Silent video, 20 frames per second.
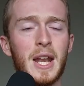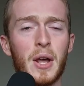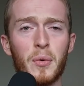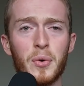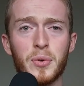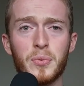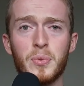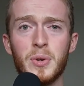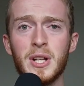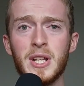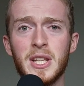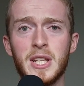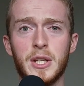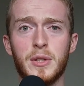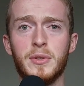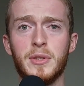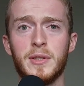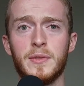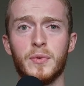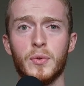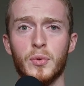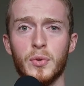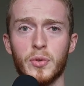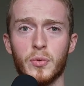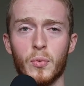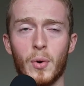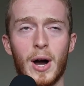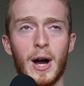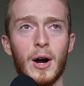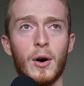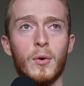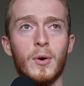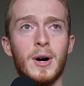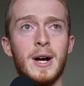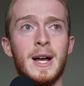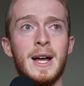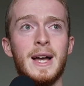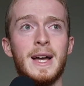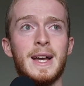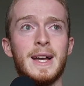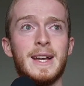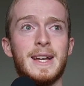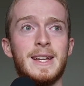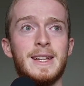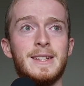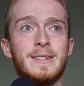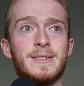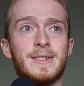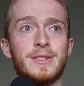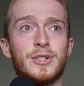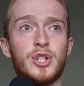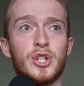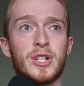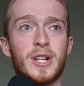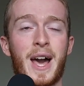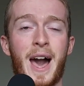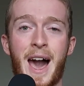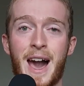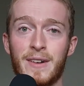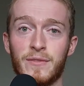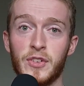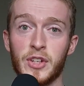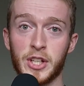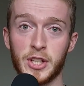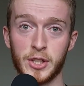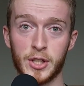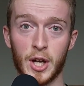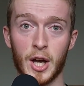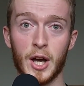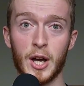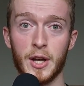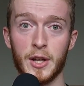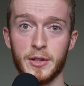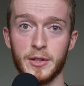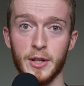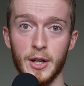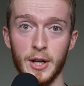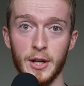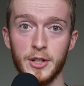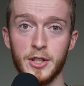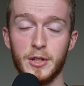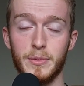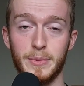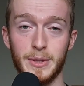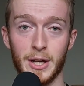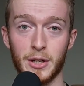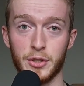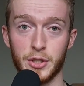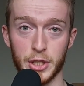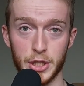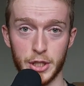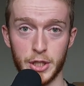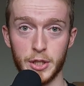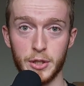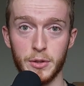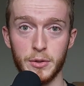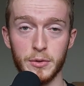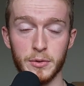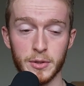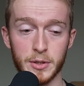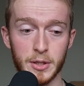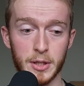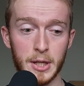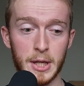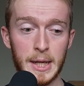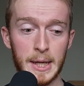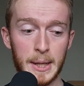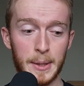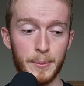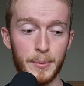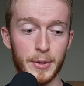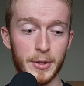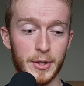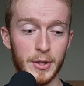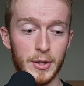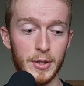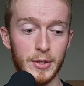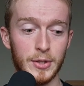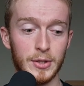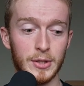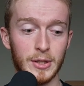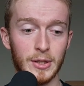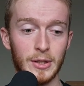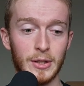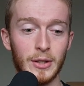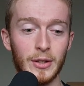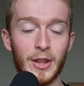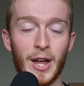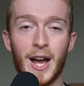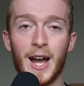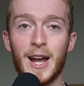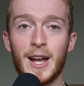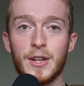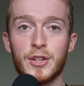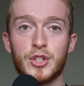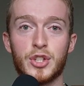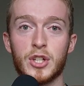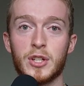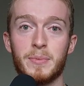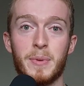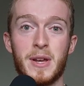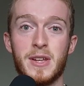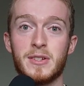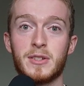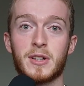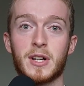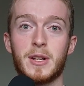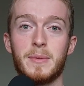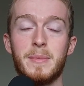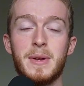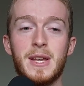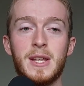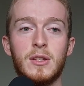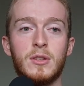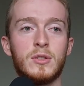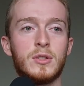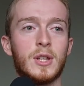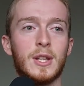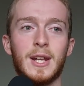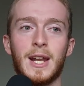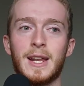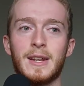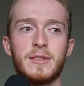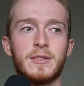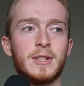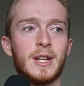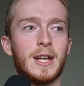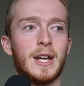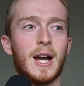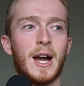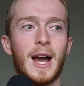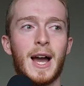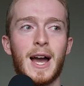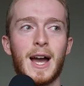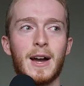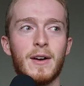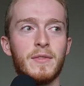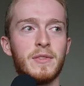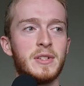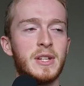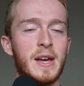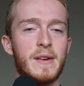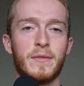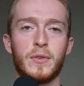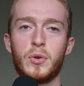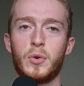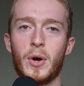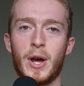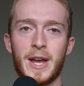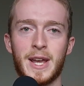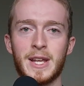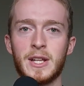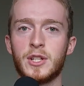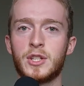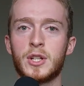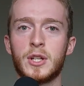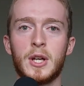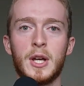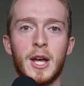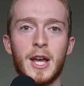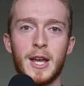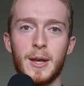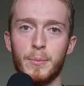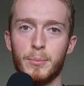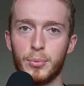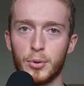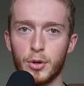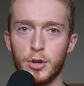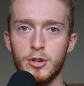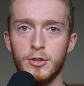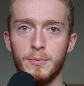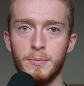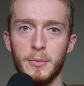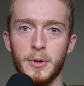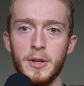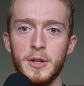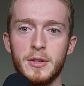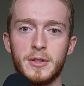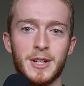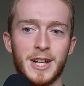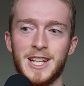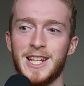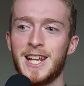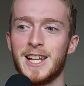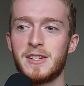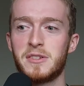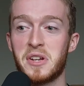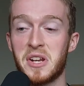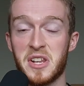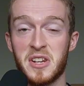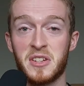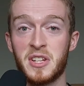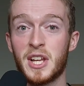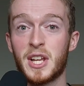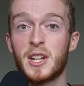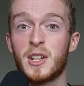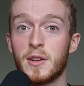what's really useful as well is just having cursor to be able to use, because that just basically means that, let's say I have 7 or 8 improvements and let's say 6